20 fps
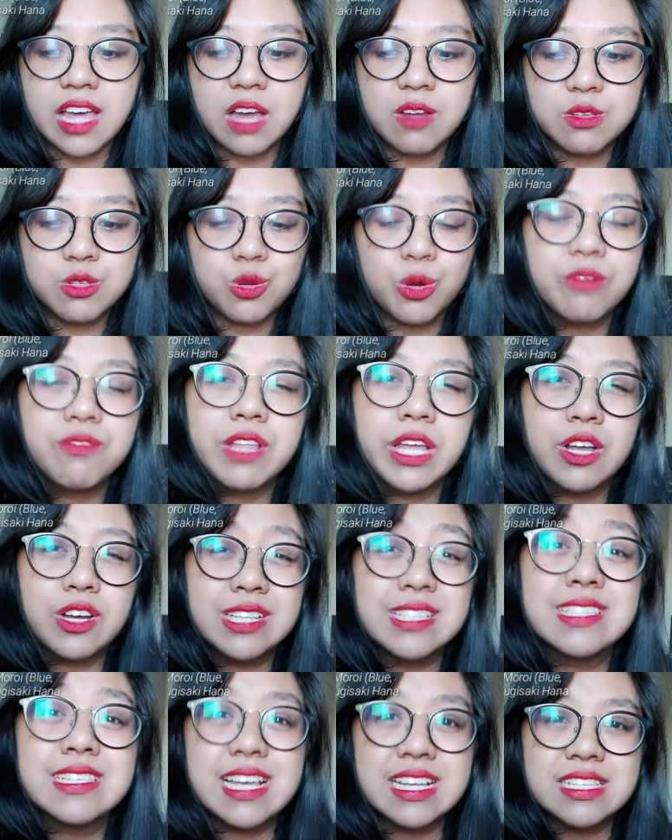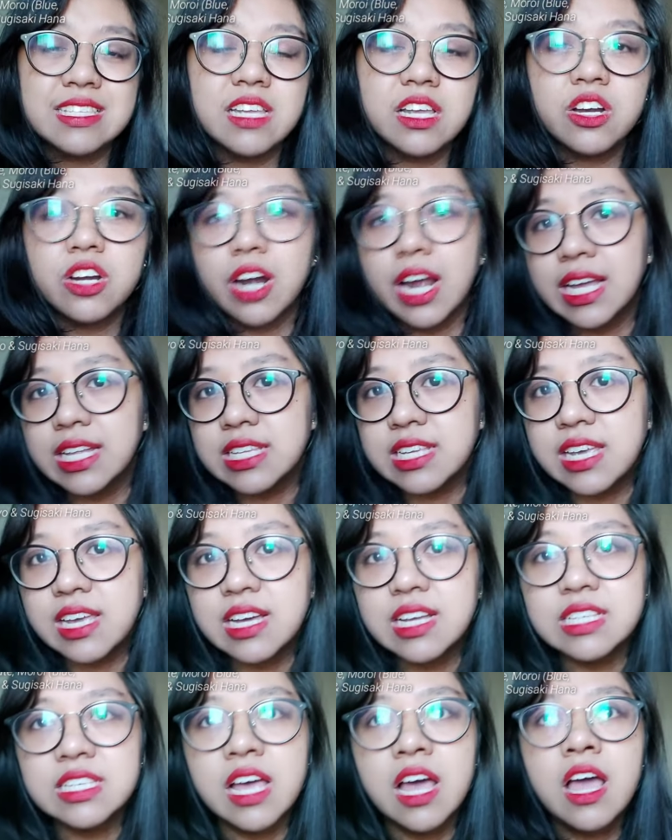that was sort of like contesting her
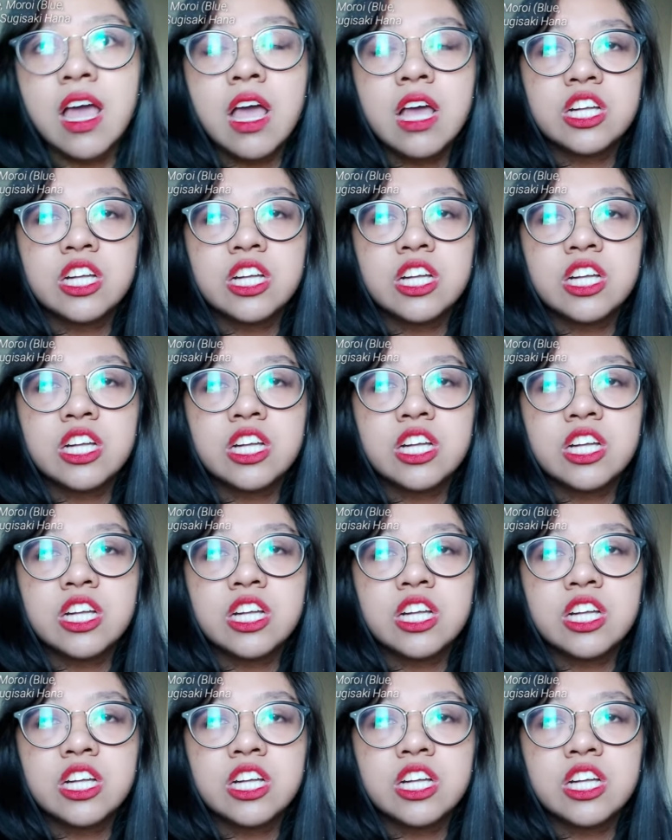ideas.